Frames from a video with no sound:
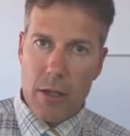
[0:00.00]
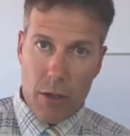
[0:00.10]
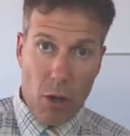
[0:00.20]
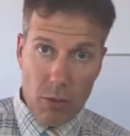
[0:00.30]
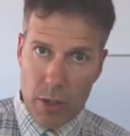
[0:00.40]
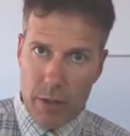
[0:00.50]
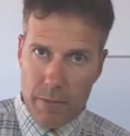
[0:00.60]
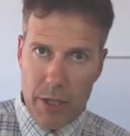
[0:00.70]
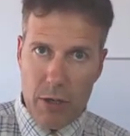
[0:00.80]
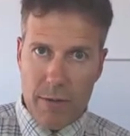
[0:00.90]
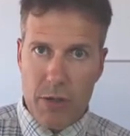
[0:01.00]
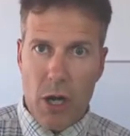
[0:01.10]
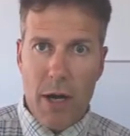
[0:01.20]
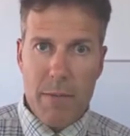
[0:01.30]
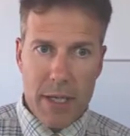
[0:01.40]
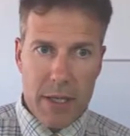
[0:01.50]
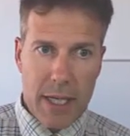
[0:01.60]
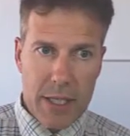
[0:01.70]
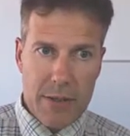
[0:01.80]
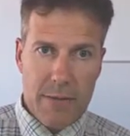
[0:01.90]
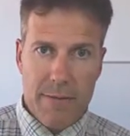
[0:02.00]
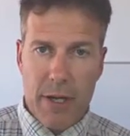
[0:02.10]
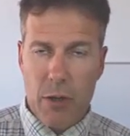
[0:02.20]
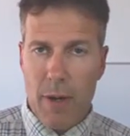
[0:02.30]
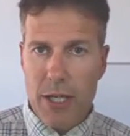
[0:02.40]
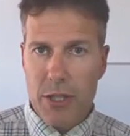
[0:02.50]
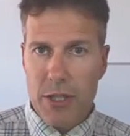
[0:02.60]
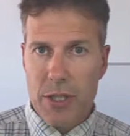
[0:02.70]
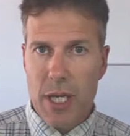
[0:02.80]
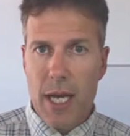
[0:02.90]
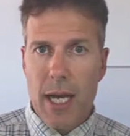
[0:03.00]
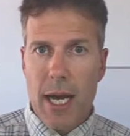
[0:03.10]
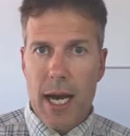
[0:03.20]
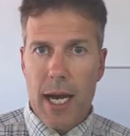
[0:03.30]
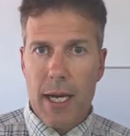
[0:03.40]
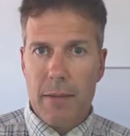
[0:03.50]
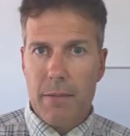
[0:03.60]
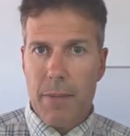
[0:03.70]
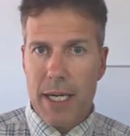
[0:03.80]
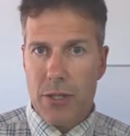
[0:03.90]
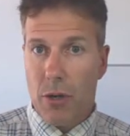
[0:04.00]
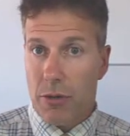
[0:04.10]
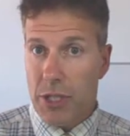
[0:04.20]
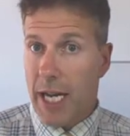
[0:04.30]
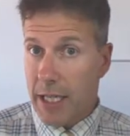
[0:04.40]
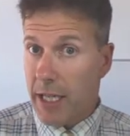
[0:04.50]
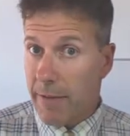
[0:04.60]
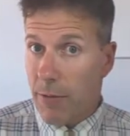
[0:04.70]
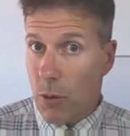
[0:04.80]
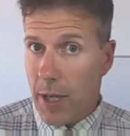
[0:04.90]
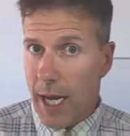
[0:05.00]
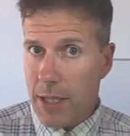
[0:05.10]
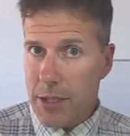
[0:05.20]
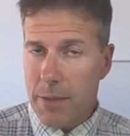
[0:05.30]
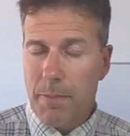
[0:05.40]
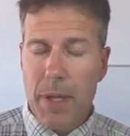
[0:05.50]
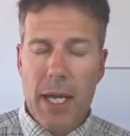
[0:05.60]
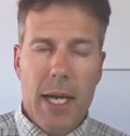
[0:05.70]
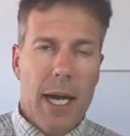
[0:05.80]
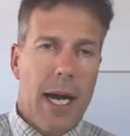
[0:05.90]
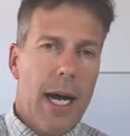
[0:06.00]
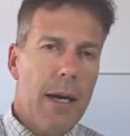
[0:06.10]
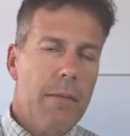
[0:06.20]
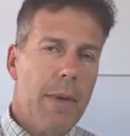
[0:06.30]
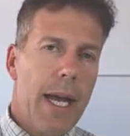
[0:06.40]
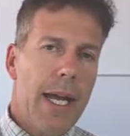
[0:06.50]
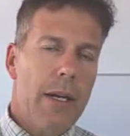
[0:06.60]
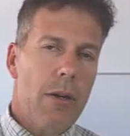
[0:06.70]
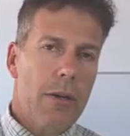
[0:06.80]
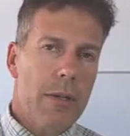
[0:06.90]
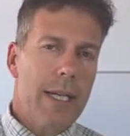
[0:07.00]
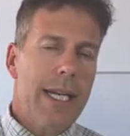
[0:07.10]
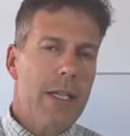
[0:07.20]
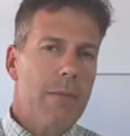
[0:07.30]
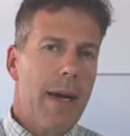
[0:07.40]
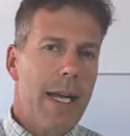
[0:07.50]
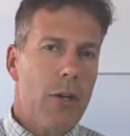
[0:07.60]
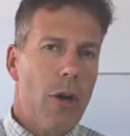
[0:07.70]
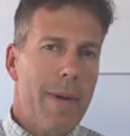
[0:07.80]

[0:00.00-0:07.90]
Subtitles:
long period of time. His valuations are based on 10-year forecasts, and need to make